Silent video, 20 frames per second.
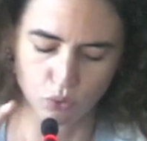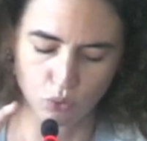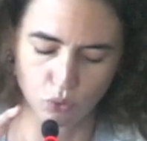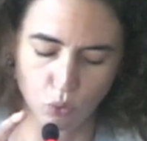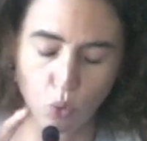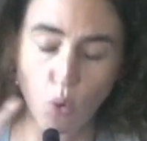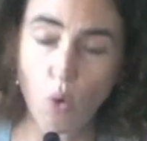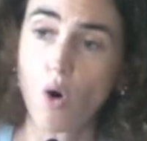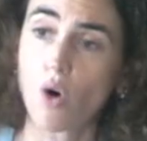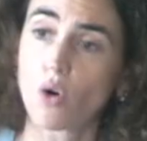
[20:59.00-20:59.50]

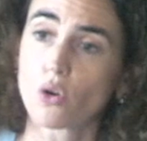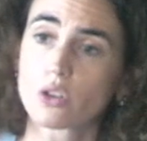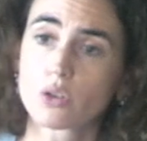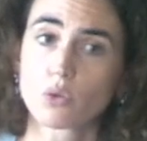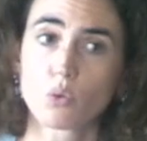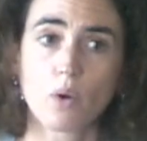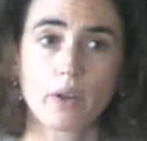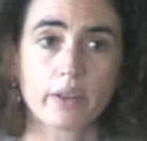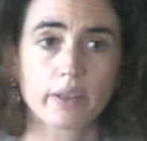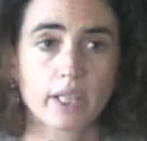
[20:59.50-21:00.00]
quote
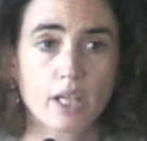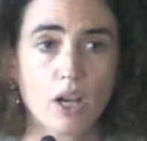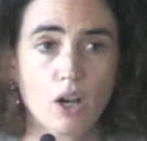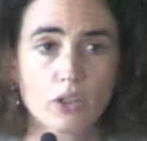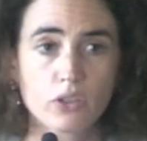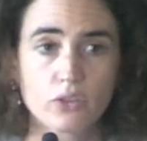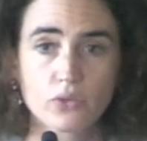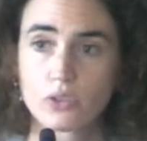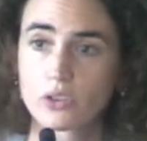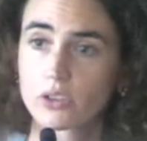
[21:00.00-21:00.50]
what the
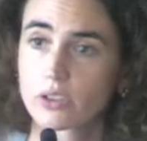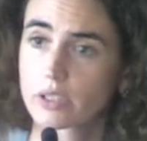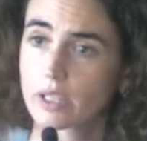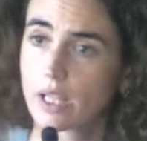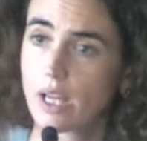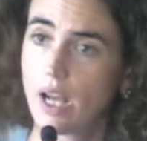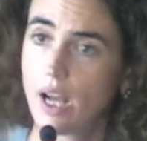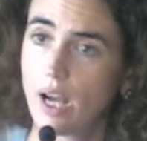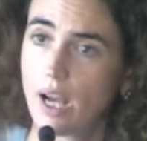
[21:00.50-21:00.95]
Oxford